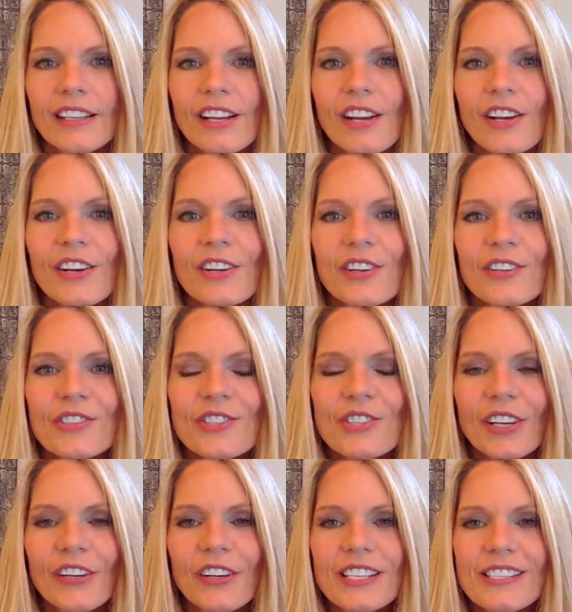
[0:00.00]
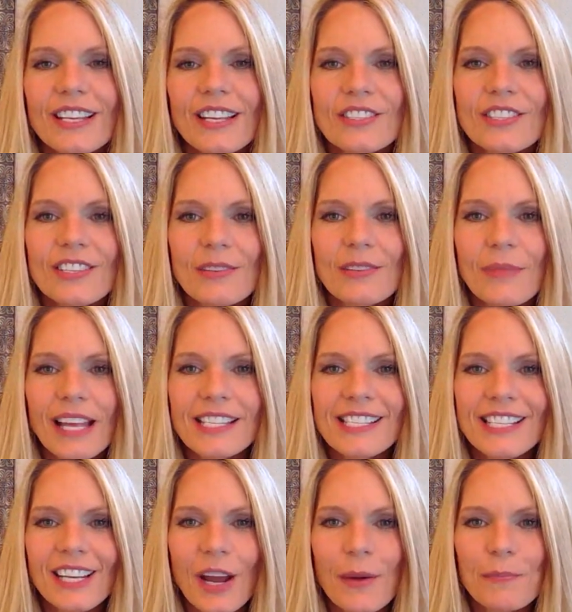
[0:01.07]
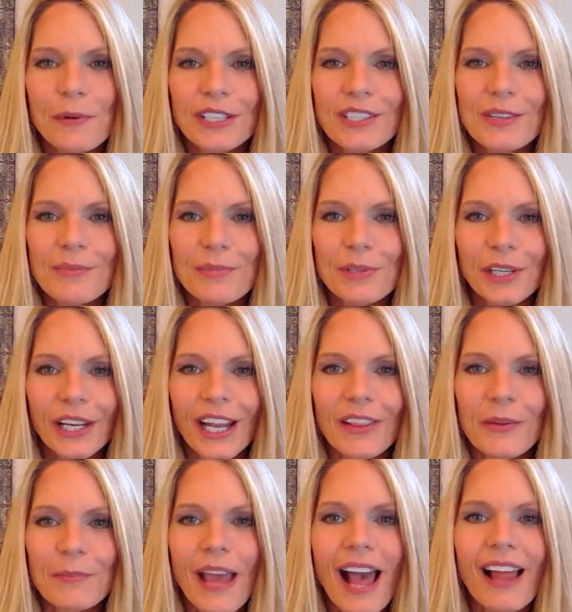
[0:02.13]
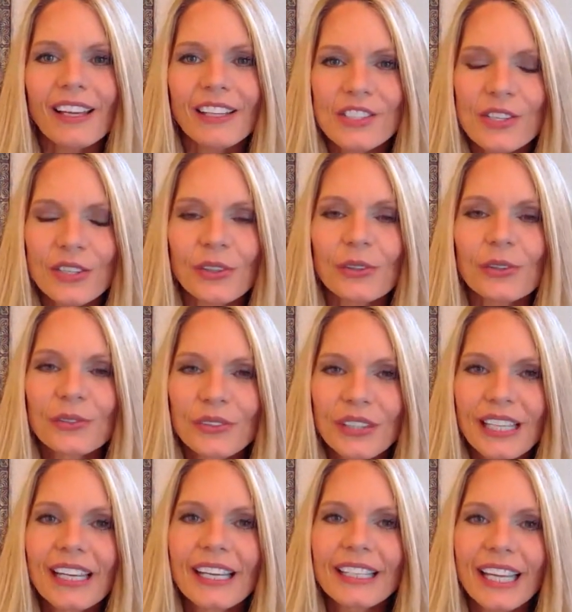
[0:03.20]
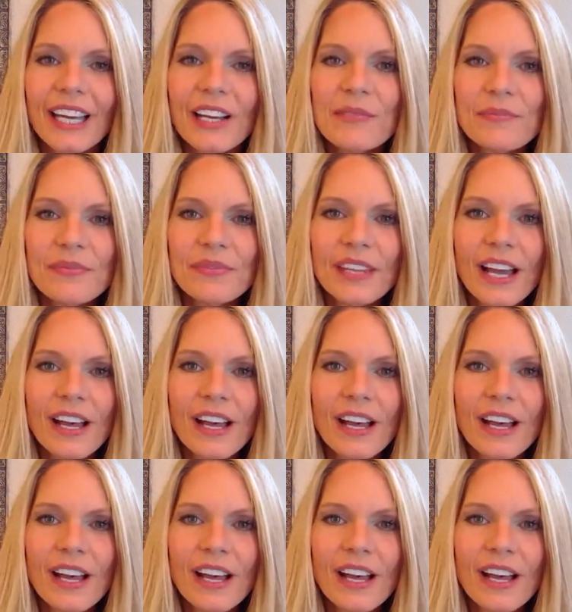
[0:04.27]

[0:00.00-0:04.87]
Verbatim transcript: Oh, Sherry says she messed it up once and put it on the palette too. Yep.